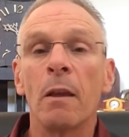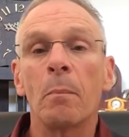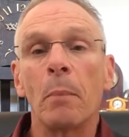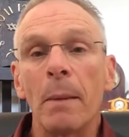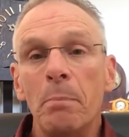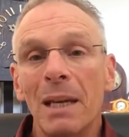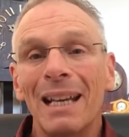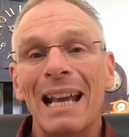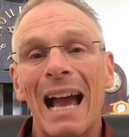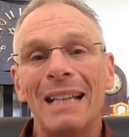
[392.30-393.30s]
my
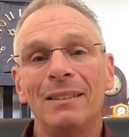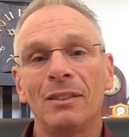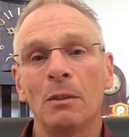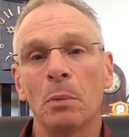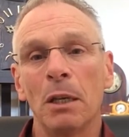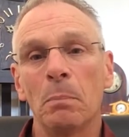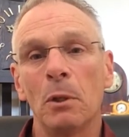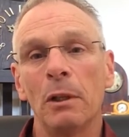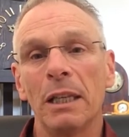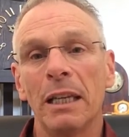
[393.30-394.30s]
big guidance to
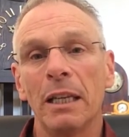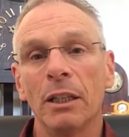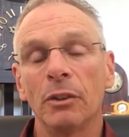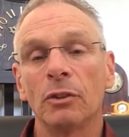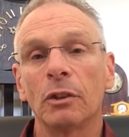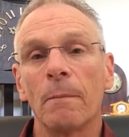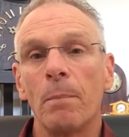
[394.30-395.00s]
people is